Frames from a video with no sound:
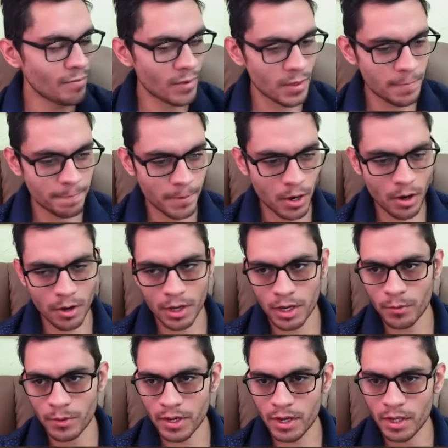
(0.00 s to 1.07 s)
Okay,
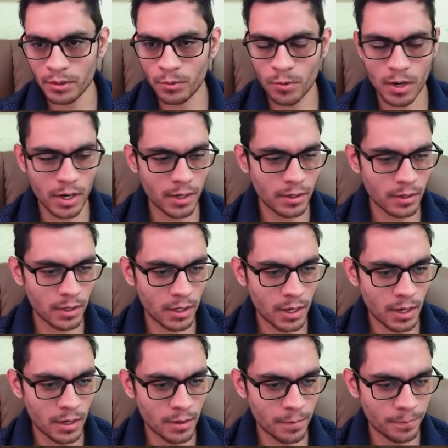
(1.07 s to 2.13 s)
we get white
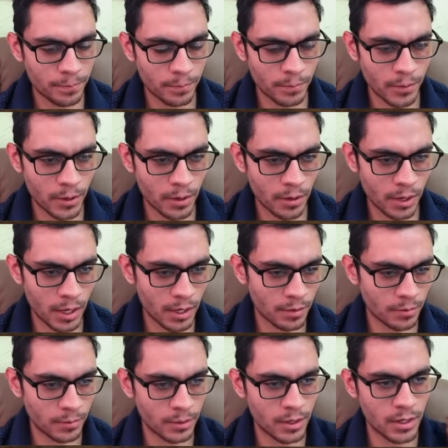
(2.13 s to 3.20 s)
again, but okay,
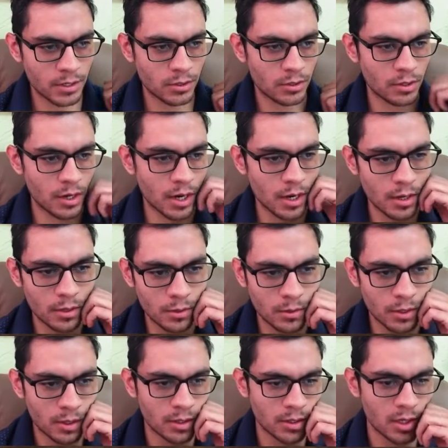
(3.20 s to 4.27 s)
let's try and do it
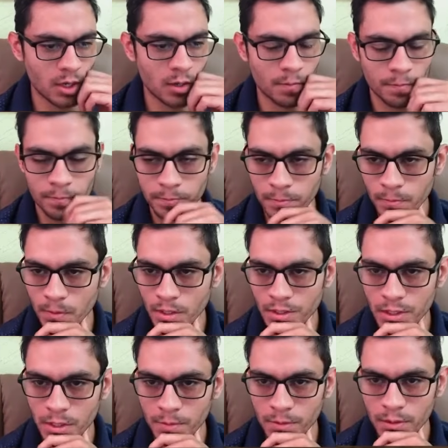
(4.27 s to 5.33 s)
the
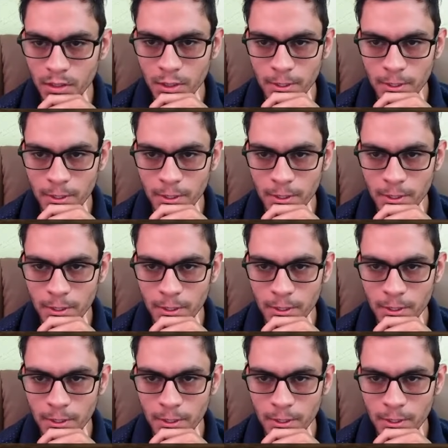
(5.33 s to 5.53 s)
same thing.